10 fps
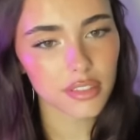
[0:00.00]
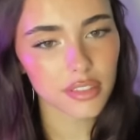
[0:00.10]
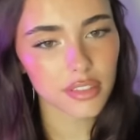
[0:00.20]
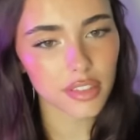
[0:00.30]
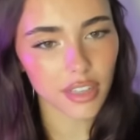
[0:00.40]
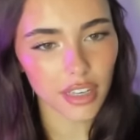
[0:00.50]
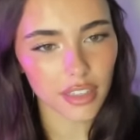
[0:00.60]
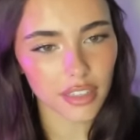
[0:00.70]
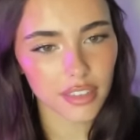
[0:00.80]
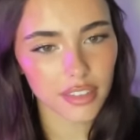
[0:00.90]
Okay.
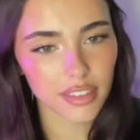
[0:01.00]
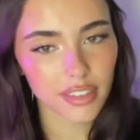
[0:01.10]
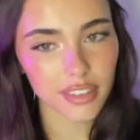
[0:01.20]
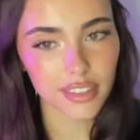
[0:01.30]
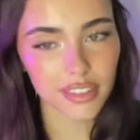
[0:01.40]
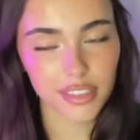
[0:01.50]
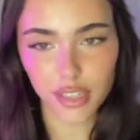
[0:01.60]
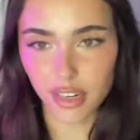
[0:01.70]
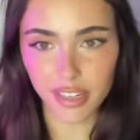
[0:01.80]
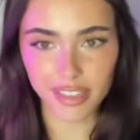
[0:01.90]

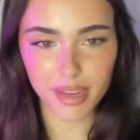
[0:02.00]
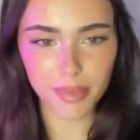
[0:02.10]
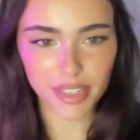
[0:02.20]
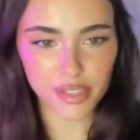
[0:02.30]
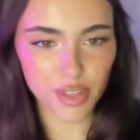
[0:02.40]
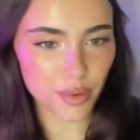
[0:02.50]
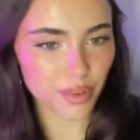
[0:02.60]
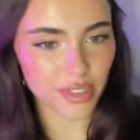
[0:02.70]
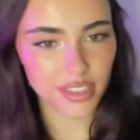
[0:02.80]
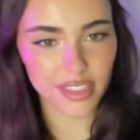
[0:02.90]
Sorry, I'm like
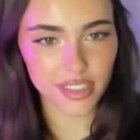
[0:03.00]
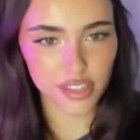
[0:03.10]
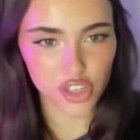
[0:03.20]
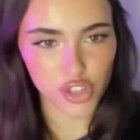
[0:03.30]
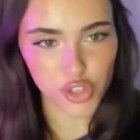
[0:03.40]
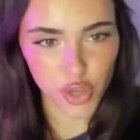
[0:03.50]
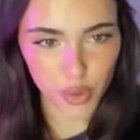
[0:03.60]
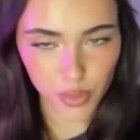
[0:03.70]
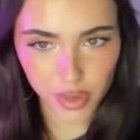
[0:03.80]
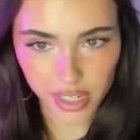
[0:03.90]
zoned
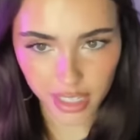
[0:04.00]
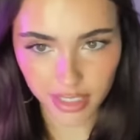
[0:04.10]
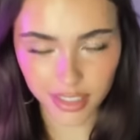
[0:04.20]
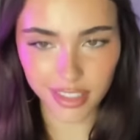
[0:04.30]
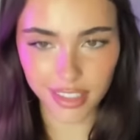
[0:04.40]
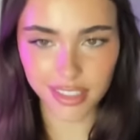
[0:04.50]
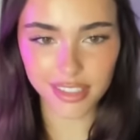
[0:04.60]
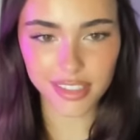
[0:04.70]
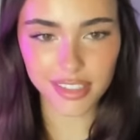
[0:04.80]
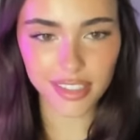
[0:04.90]
zoned into
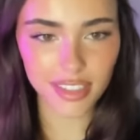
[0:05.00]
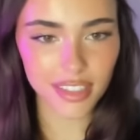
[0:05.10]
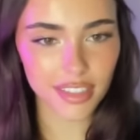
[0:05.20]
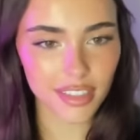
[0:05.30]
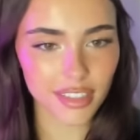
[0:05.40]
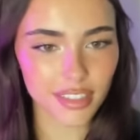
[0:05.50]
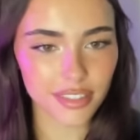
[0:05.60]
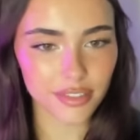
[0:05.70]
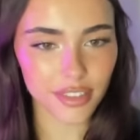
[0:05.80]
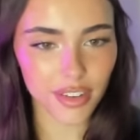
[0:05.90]
this
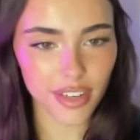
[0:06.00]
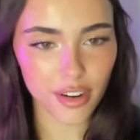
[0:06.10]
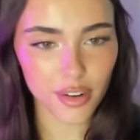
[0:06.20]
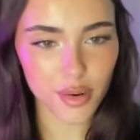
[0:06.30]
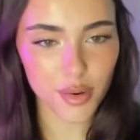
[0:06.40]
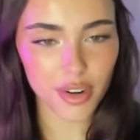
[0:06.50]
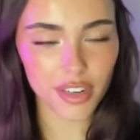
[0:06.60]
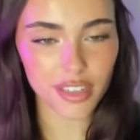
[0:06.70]
very hardcore.